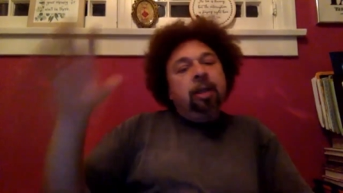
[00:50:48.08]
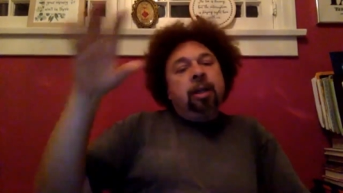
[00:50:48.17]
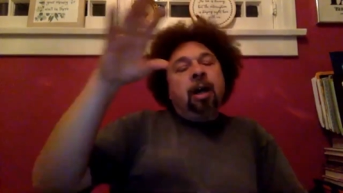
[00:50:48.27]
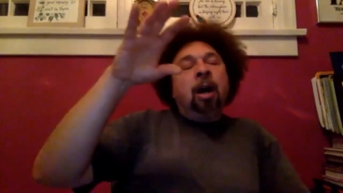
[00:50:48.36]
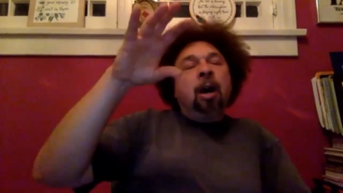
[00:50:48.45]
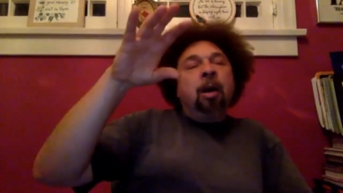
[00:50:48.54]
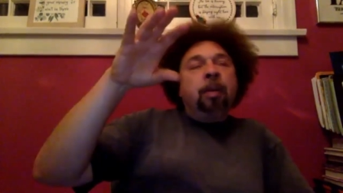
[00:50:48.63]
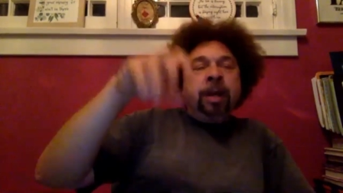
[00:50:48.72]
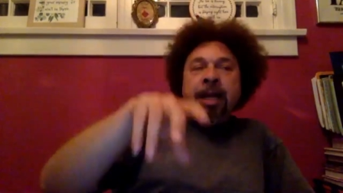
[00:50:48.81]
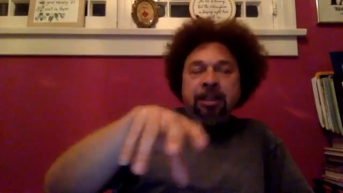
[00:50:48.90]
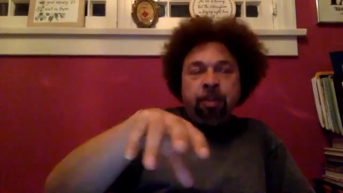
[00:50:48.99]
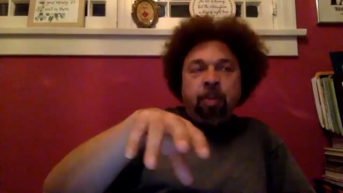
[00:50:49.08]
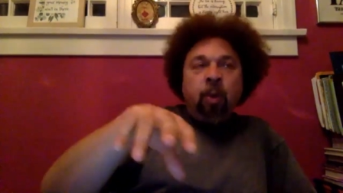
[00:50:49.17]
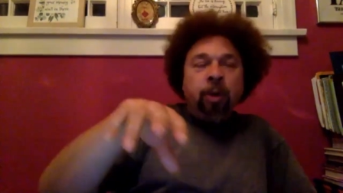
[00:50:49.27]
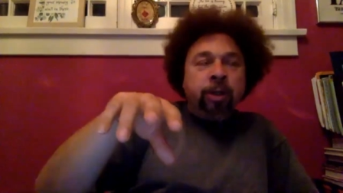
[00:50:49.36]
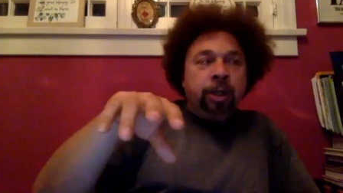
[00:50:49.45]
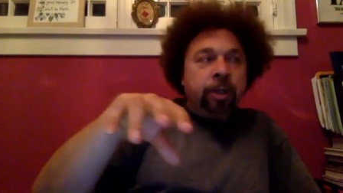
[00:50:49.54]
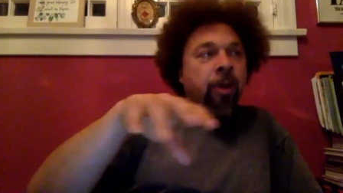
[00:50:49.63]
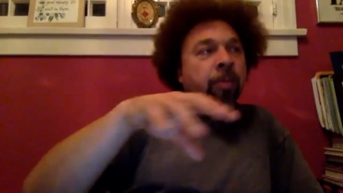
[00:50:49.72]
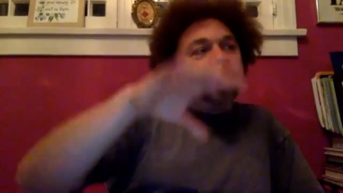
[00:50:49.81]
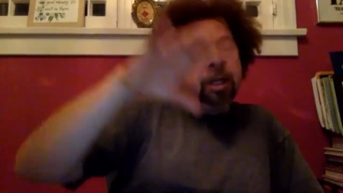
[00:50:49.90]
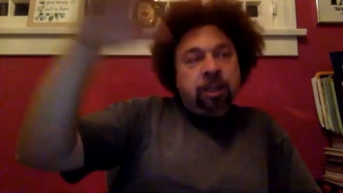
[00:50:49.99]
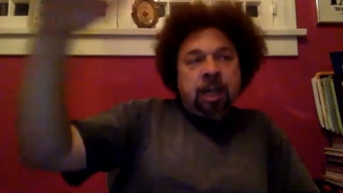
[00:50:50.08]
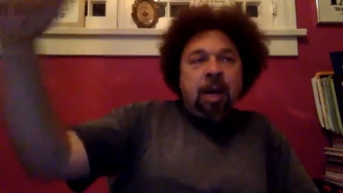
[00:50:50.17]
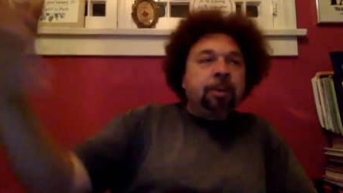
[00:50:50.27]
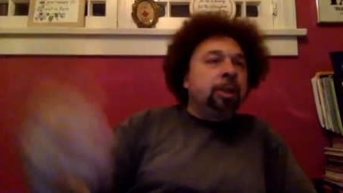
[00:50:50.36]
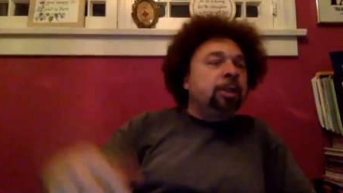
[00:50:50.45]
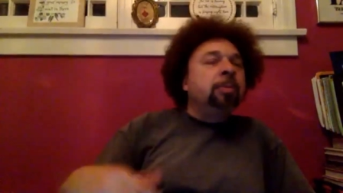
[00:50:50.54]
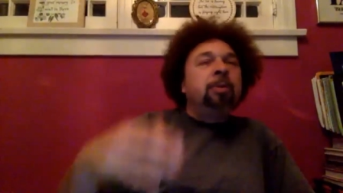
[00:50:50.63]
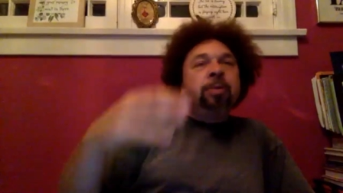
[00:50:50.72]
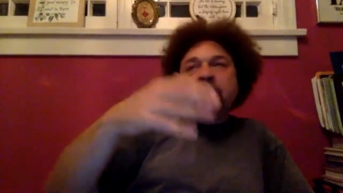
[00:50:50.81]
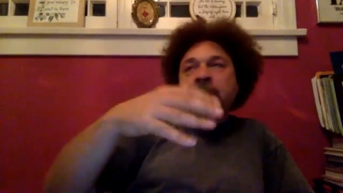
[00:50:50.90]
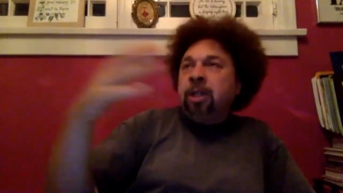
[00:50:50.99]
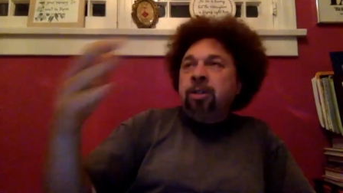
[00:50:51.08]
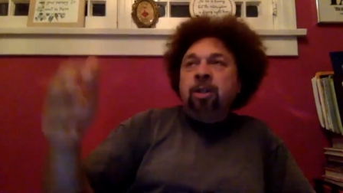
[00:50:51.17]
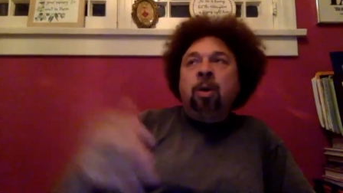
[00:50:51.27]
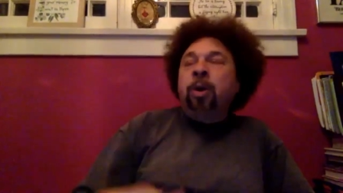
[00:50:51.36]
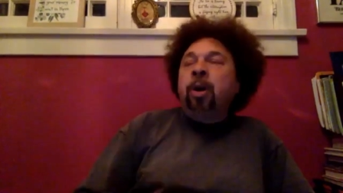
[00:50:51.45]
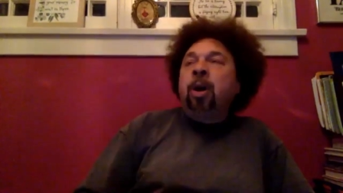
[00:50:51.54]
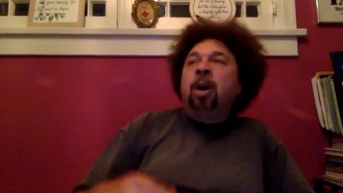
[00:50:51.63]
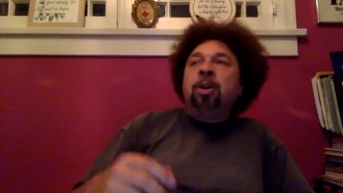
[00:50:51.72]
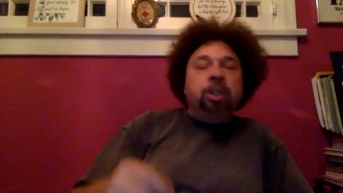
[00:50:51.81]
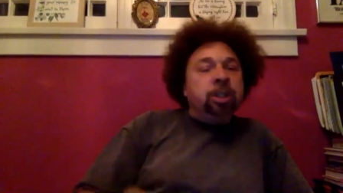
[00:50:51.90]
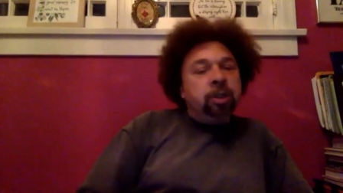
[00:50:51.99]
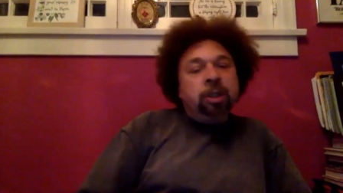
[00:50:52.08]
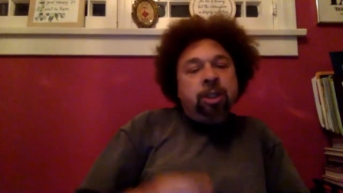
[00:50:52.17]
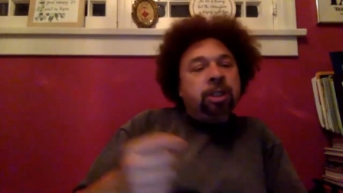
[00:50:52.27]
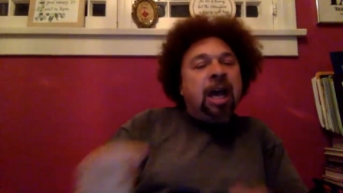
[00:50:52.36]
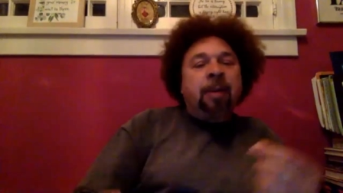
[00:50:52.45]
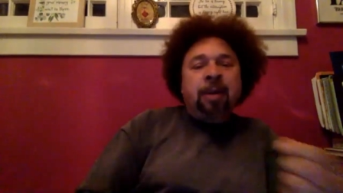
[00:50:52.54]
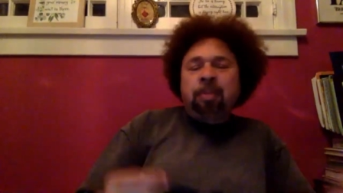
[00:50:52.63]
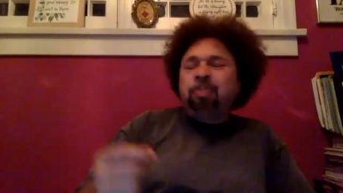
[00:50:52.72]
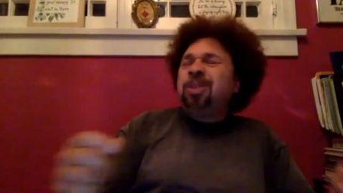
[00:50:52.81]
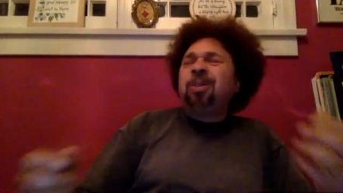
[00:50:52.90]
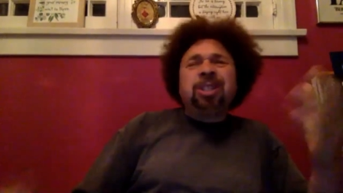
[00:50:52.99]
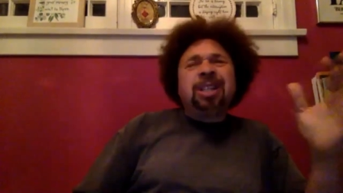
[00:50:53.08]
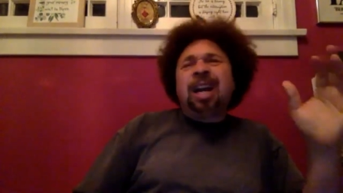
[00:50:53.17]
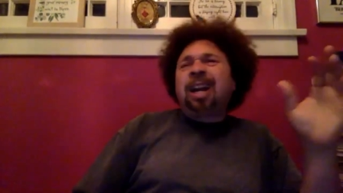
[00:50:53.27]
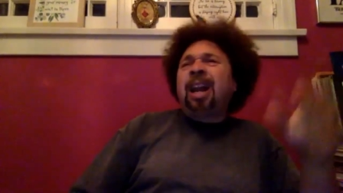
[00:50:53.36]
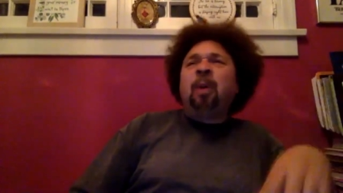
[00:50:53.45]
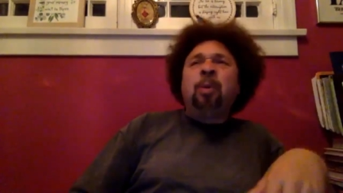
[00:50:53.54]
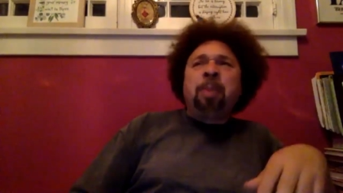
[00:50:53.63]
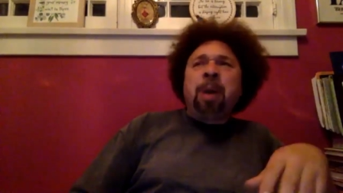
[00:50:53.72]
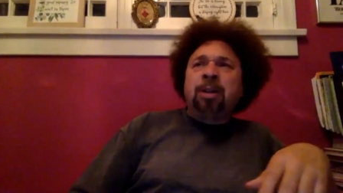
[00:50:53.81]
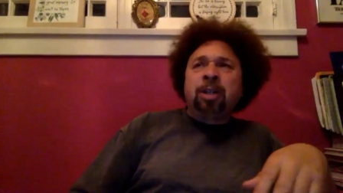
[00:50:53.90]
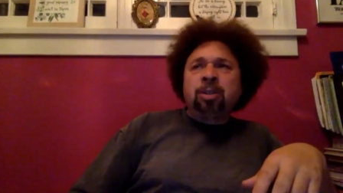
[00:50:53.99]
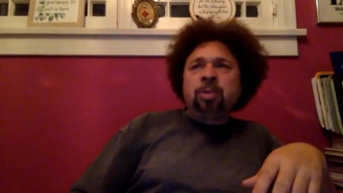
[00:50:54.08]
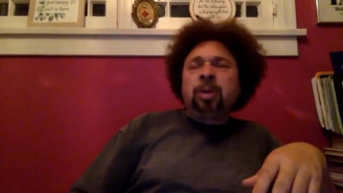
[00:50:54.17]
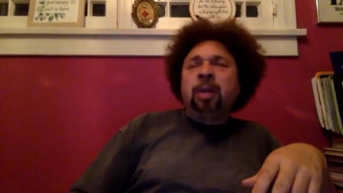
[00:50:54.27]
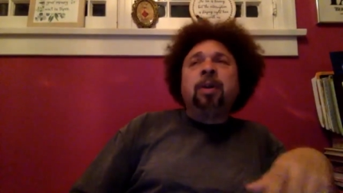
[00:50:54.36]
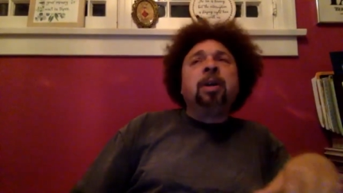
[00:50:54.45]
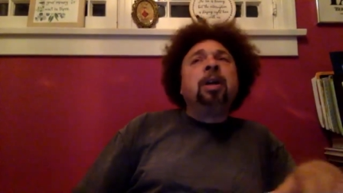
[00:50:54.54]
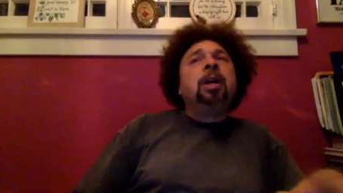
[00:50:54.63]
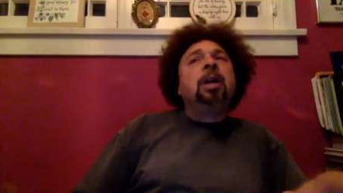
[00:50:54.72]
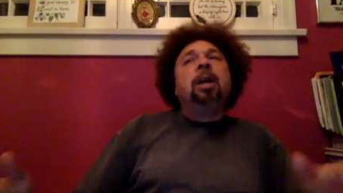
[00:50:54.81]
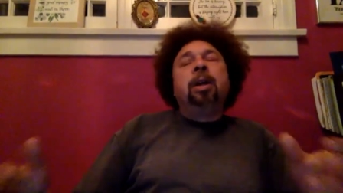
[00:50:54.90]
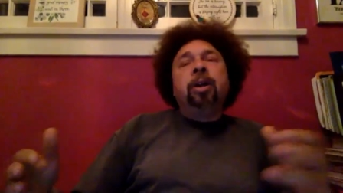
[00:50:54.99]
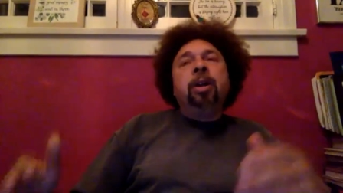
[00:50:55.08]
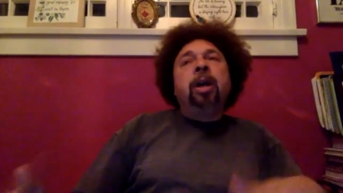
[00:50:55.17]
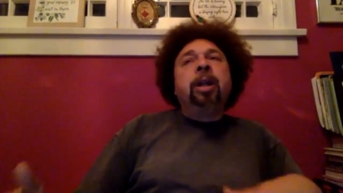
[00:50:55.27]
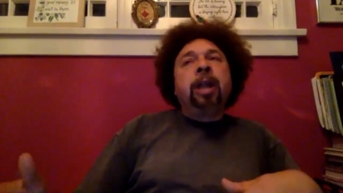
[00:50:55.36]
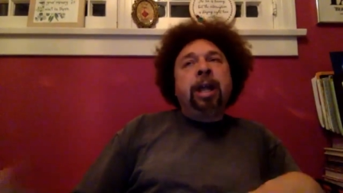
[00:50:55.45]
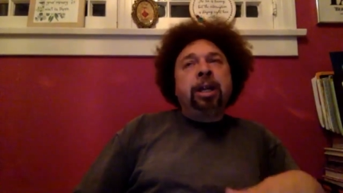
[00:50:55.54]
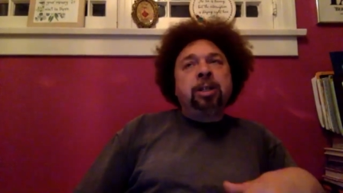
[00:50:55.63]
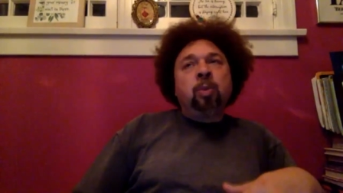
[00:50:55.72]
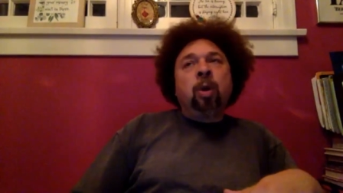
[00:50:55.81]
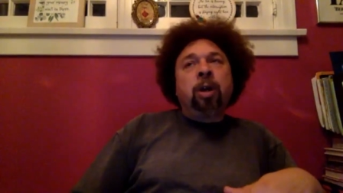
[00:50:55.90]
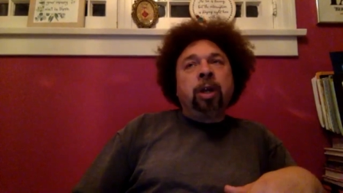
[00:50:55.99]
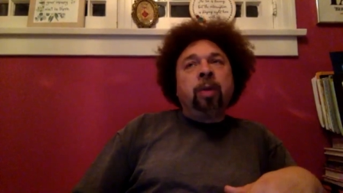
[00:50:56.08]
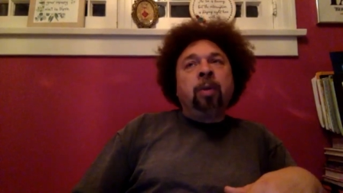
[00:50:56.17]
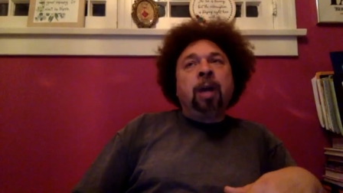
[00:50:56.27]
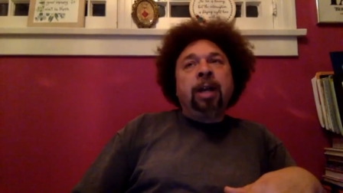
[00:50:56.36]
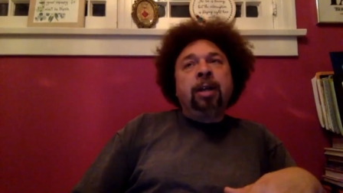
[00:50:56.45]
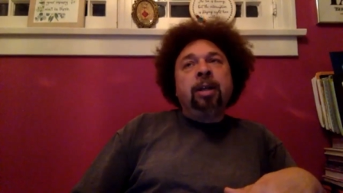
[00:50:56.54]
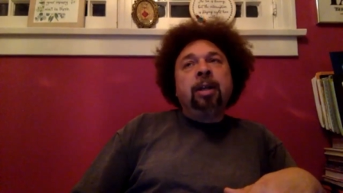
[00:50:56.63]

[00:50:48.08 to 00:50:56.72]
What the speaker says: And that's important detail because competition moves in, things are going on. She's got, you know, she's got clout with politicians, or whatever. None of that is working, right?